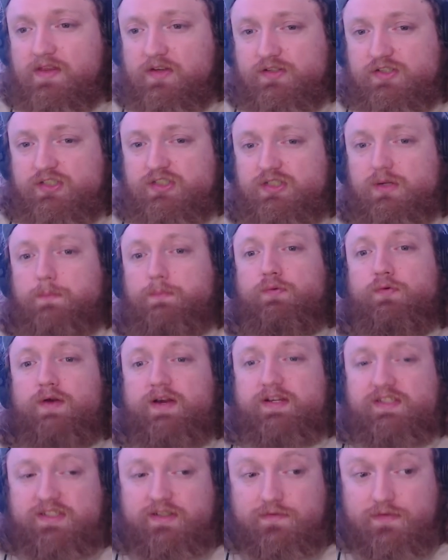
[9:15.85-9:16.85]
they're just
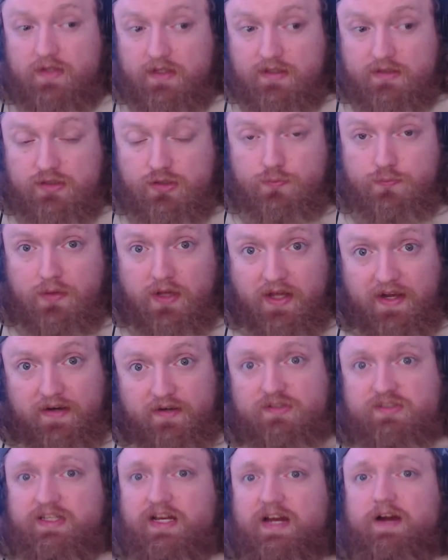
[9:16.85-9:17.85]
oppressive to
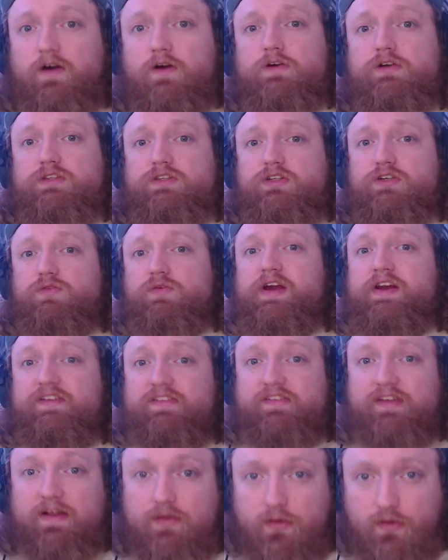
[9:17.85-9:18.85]
players that aren't the
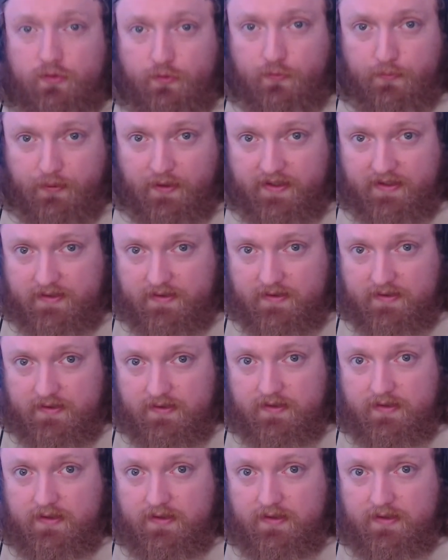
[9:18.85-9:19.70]
greatest at looping.